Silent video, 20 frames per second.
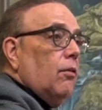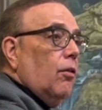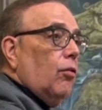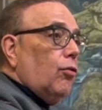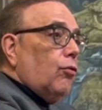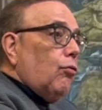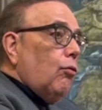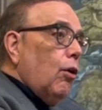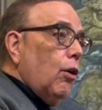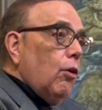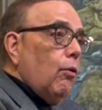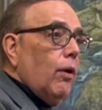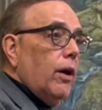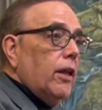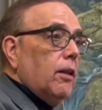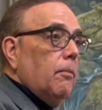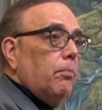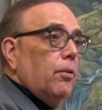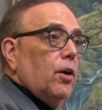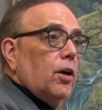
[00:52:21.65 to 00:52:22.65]
throwing away
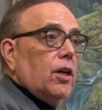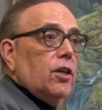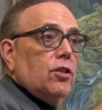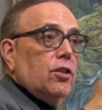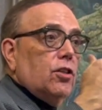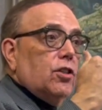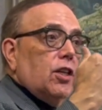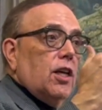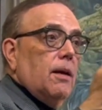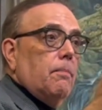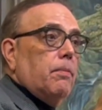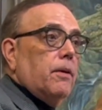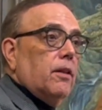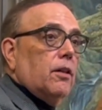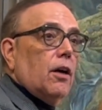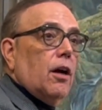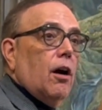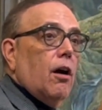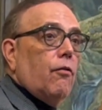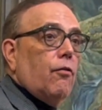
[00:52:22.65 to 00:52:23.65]
the book, and just keeping the
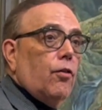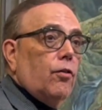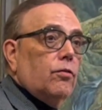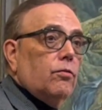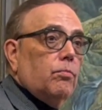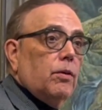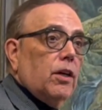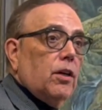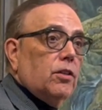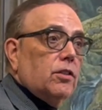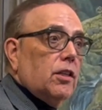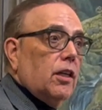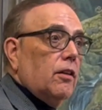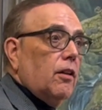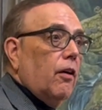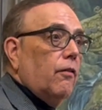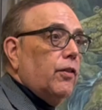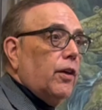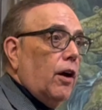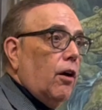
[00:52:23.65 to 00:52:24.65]
cover because they
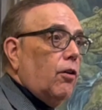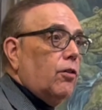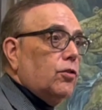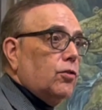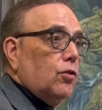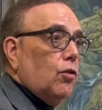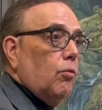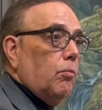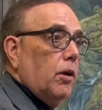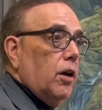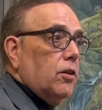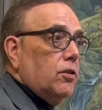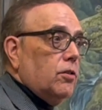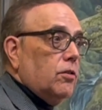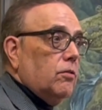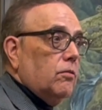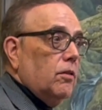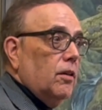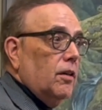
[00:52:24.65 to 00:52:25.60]
loved the art so much.